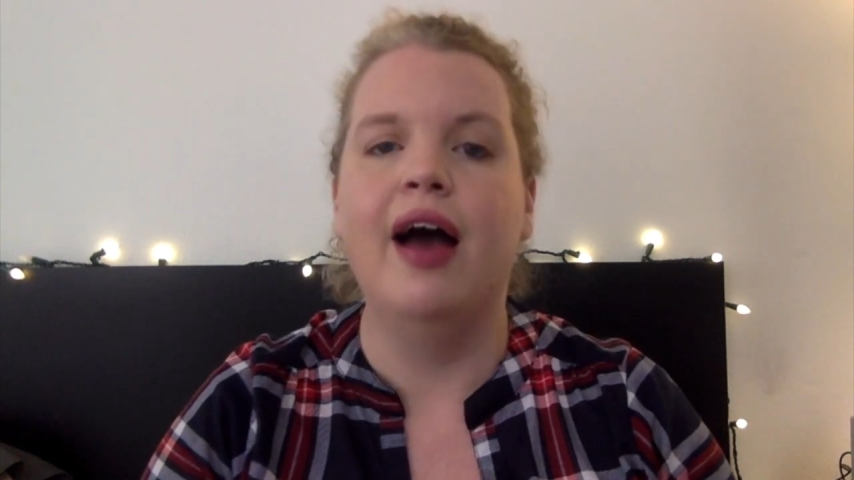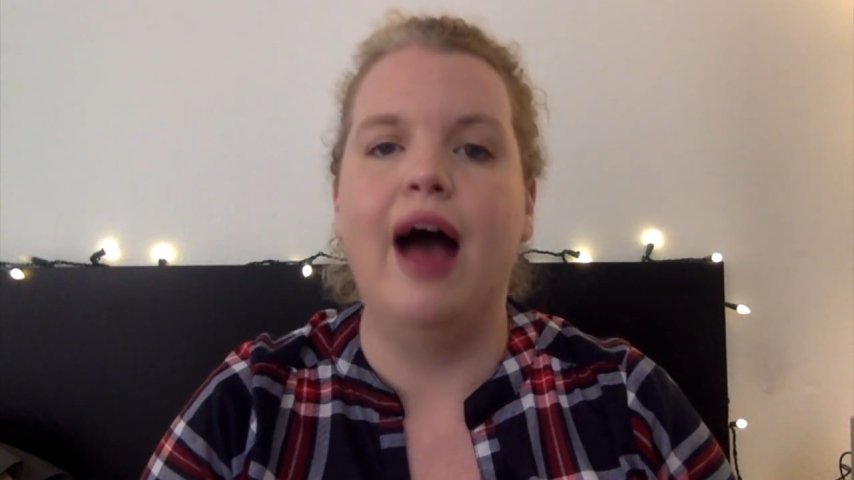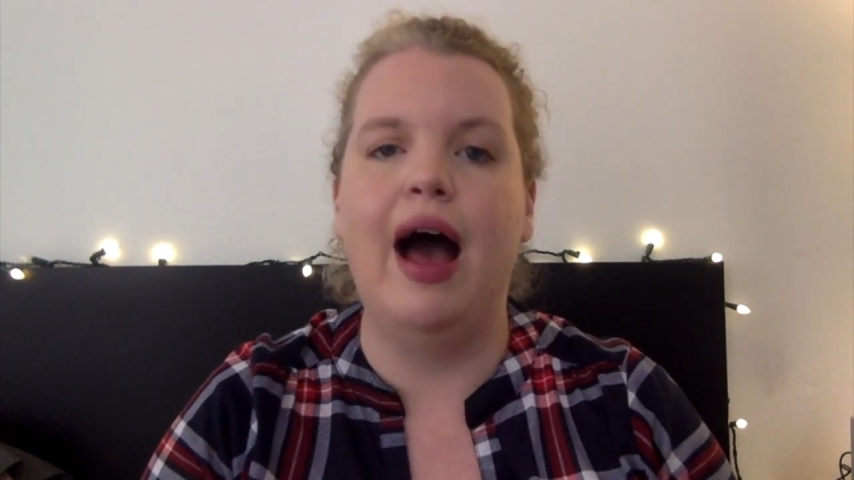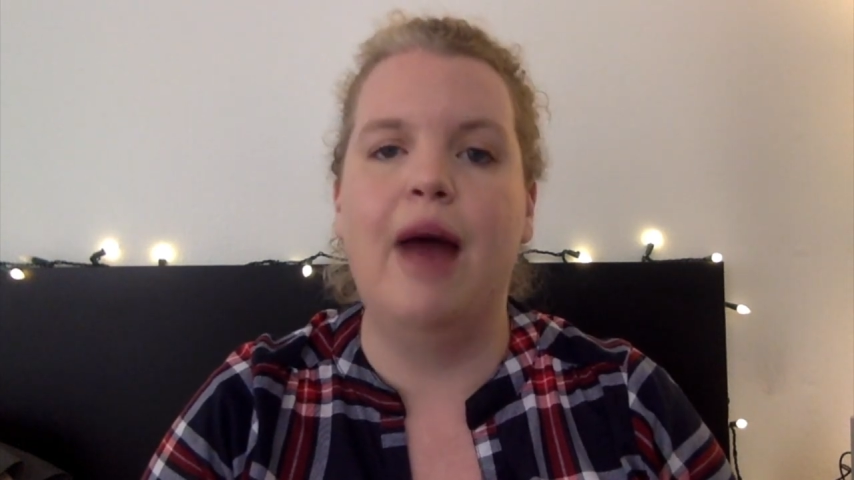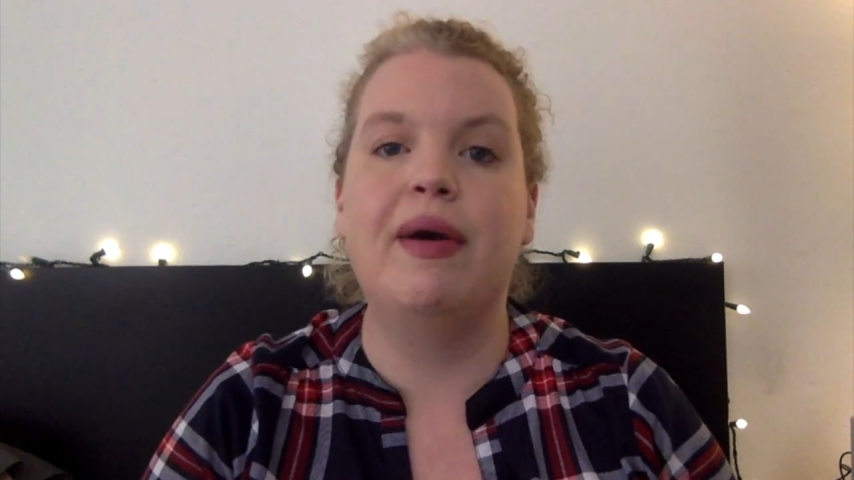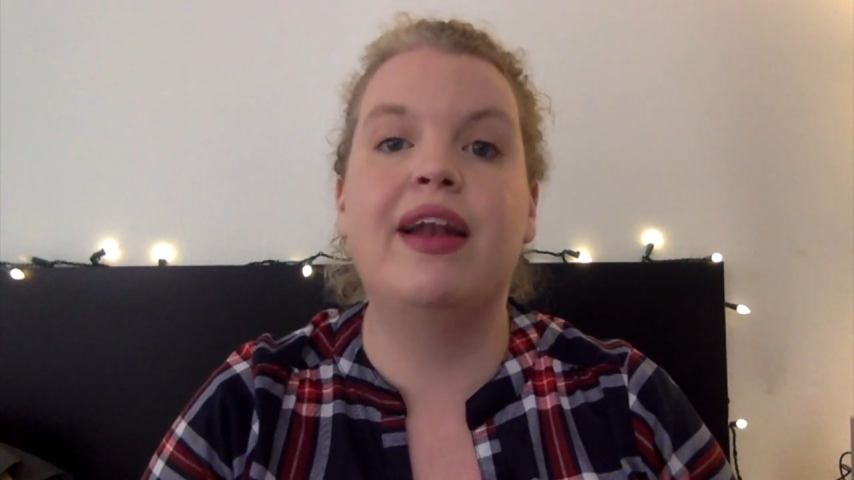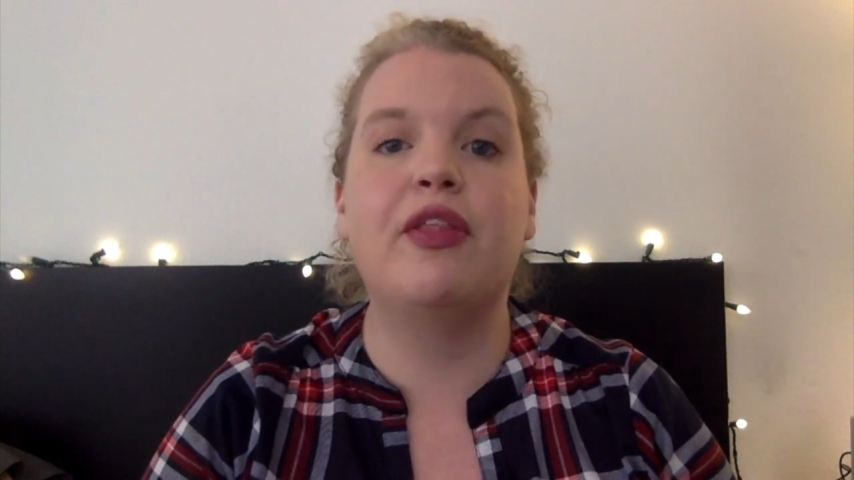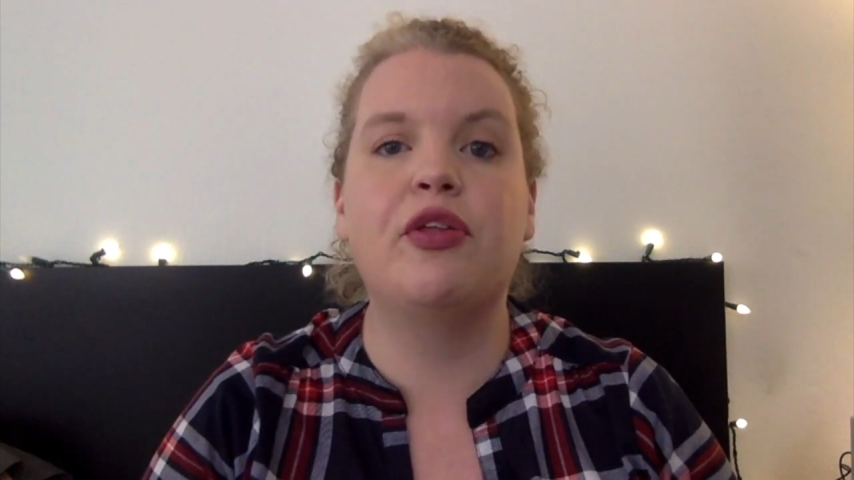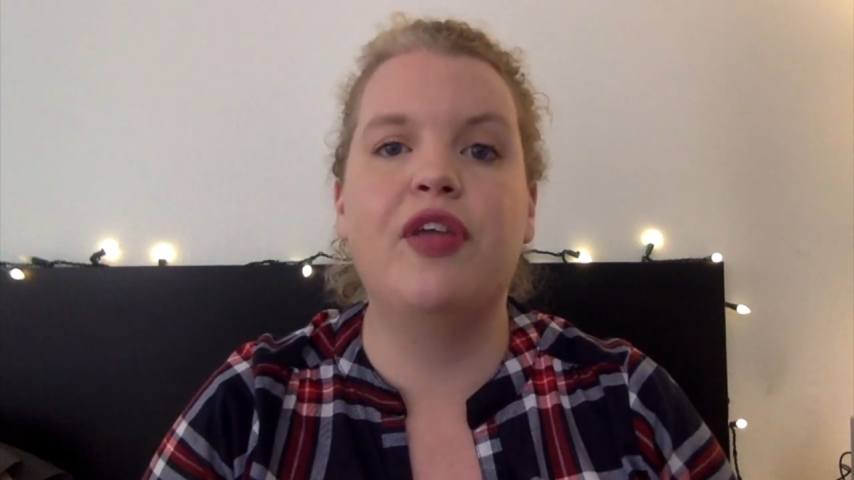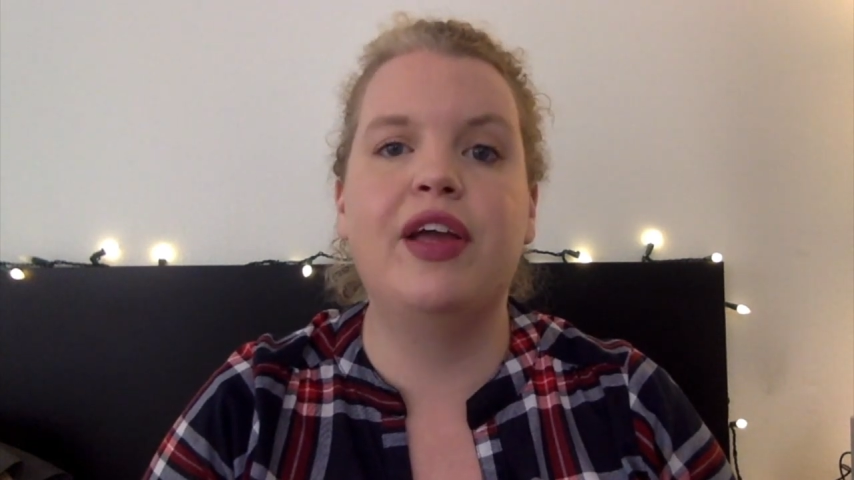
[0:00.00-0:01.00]

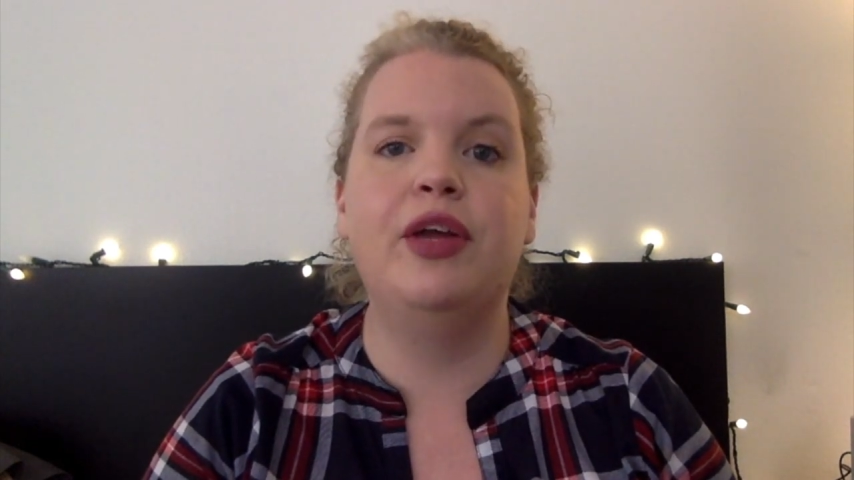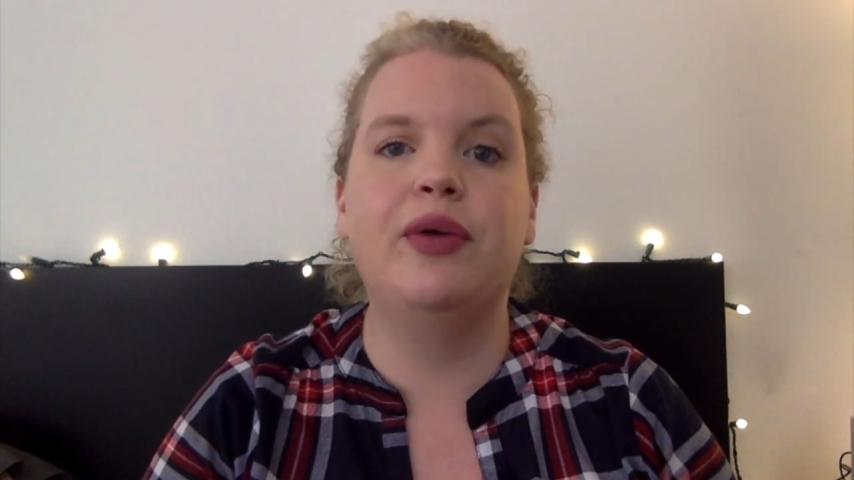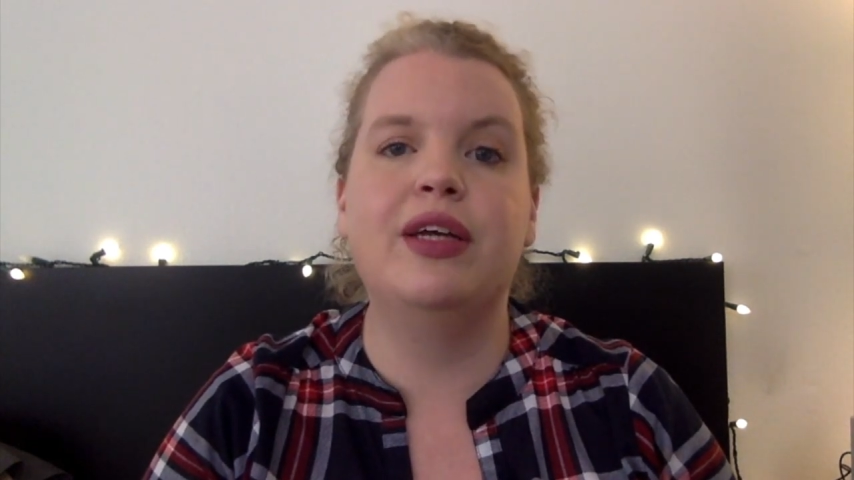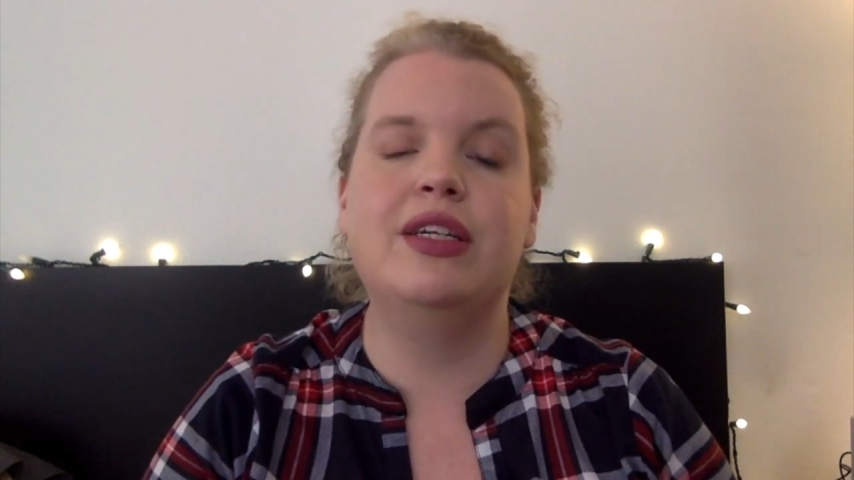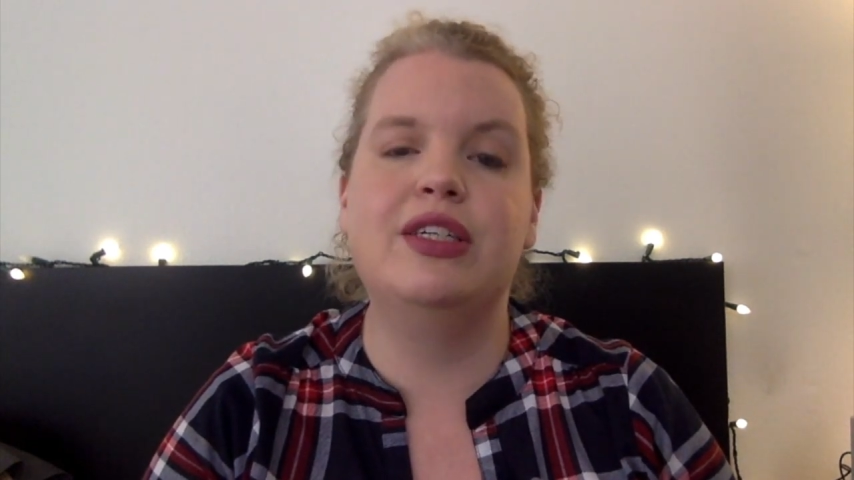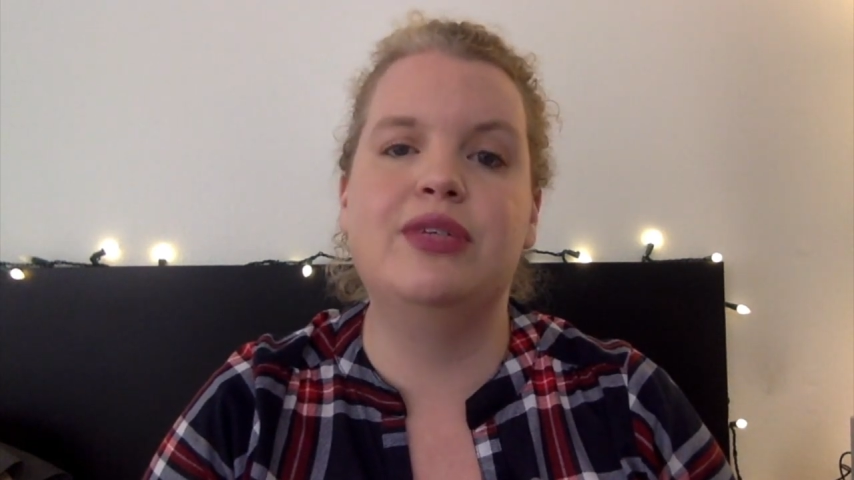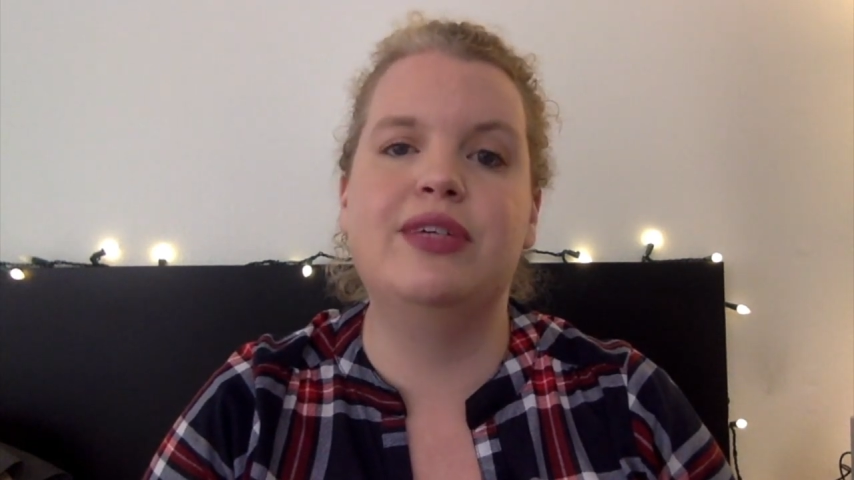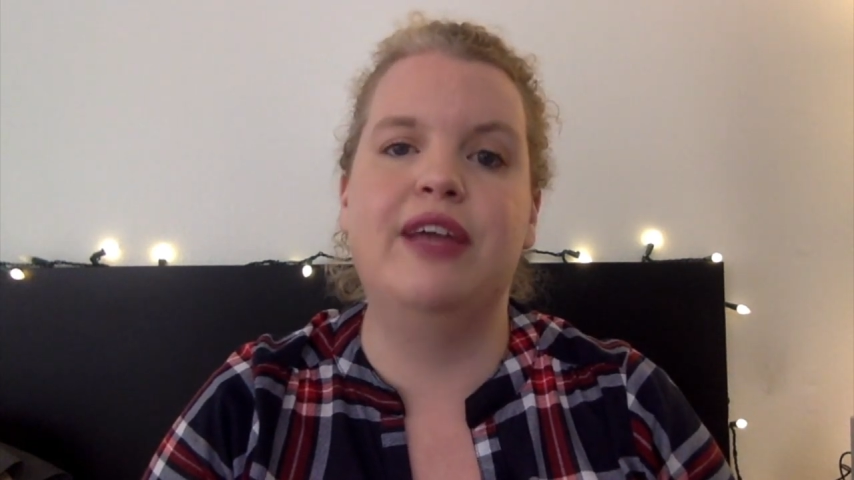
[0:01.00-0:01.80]
Another thing you can do